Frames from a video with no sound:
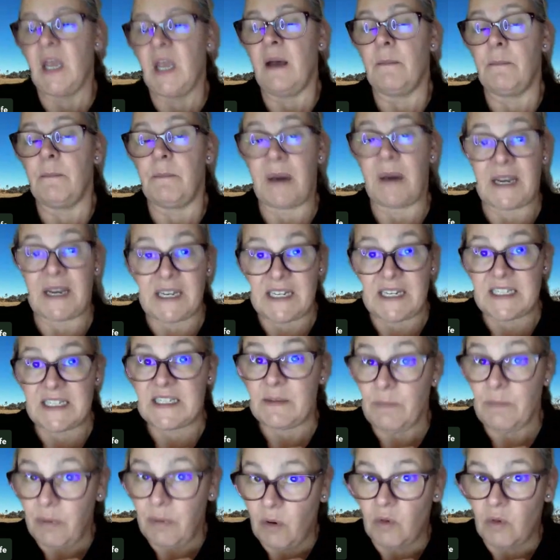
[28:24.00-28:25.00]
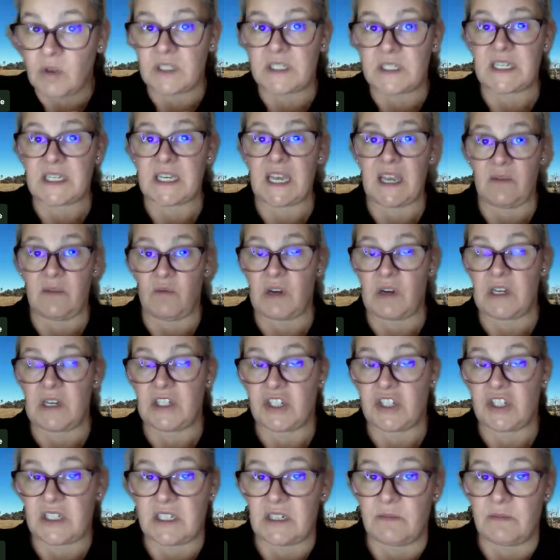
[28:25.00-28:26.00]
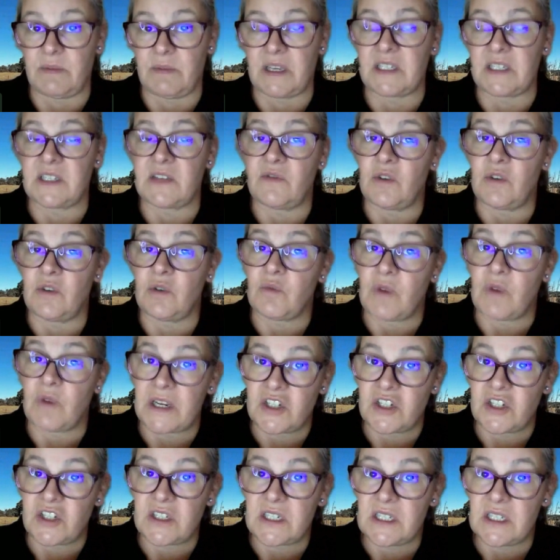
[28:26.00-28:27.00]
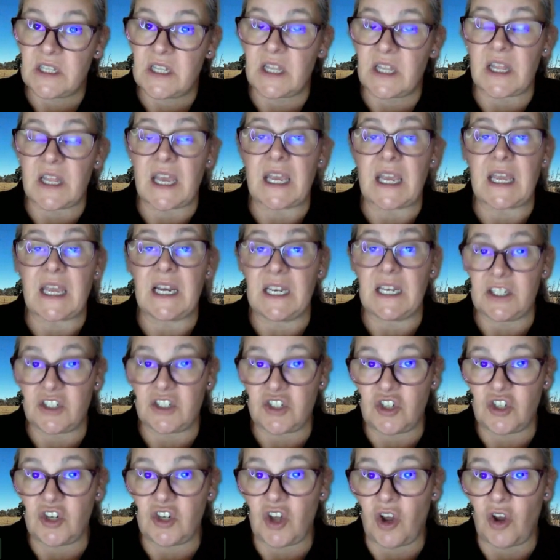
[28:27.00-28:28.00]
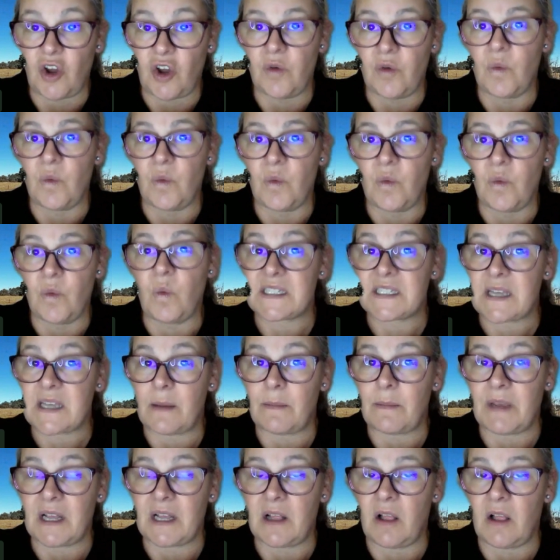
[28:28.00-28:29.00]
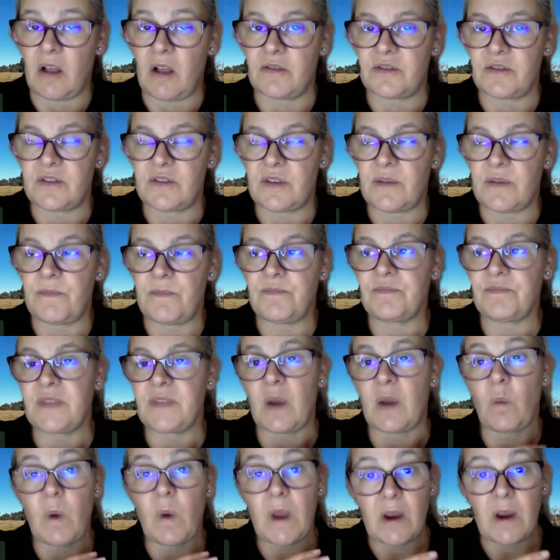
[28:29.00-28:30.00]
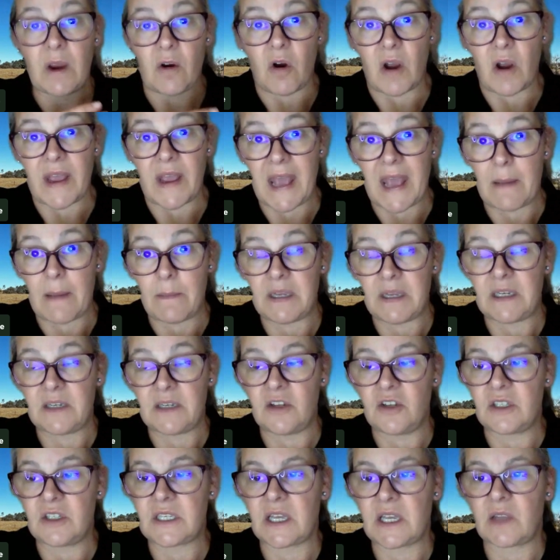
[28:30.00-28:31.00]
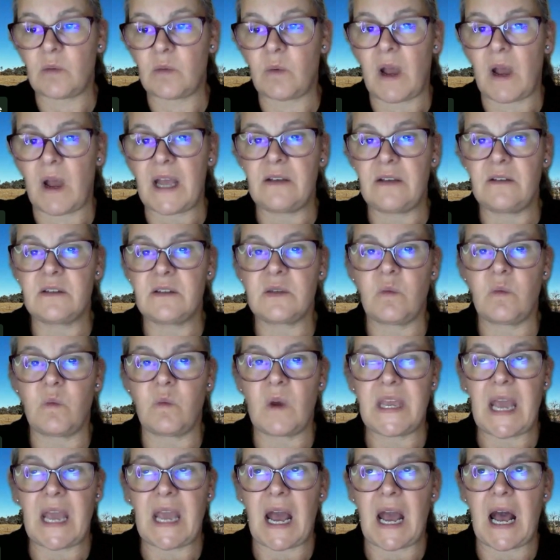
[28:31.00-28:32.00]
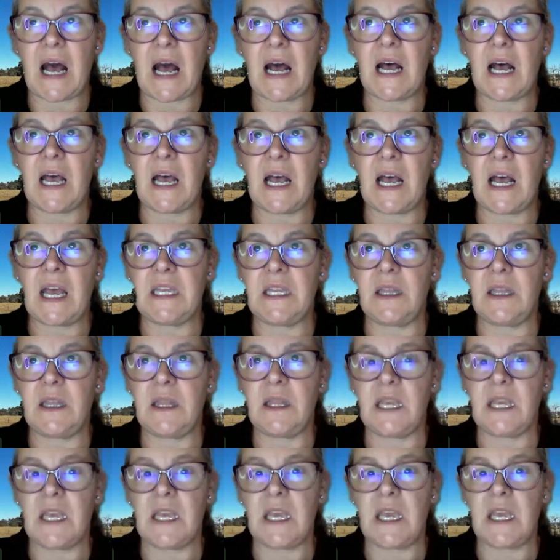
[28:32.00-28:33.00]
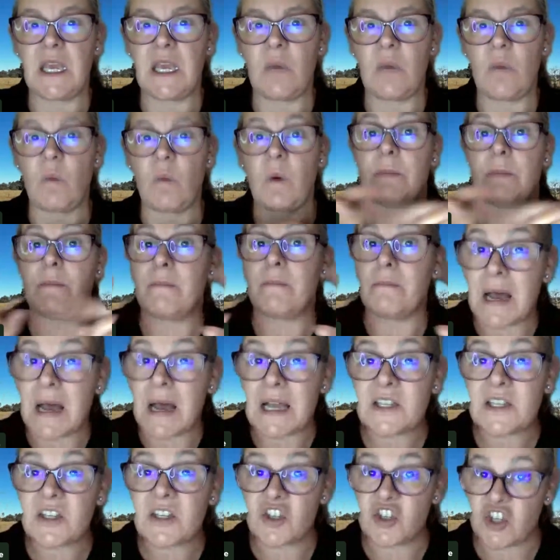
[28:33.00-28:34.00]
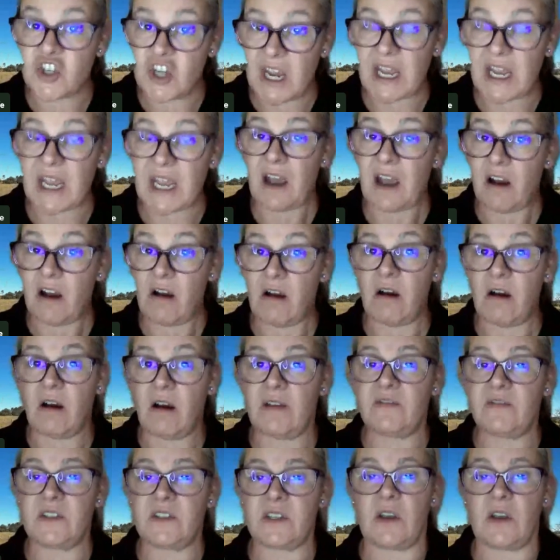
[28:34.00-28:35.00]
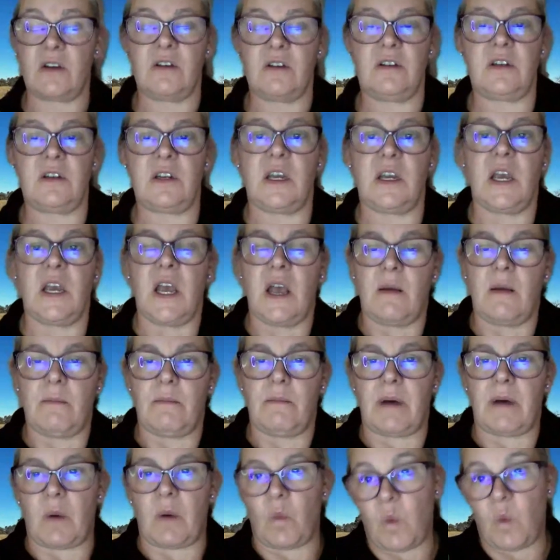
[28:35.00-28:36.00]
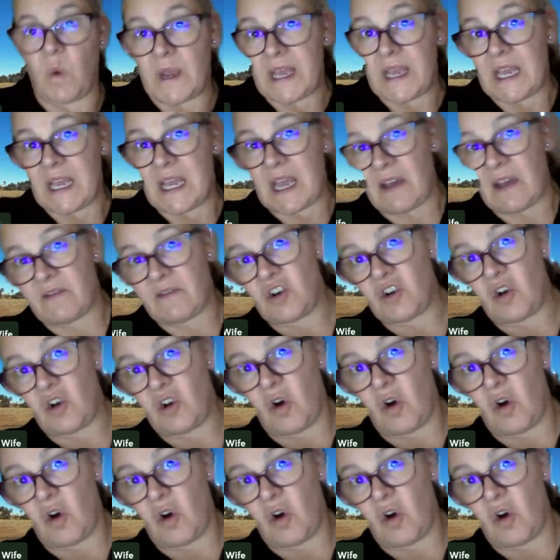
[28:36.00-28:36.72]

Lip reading: But it is important to keep registered, because if you're registered, then they can let you know when it's coming close. Now, where I am in New South Wales, we are in we must check our hive zone, but we have not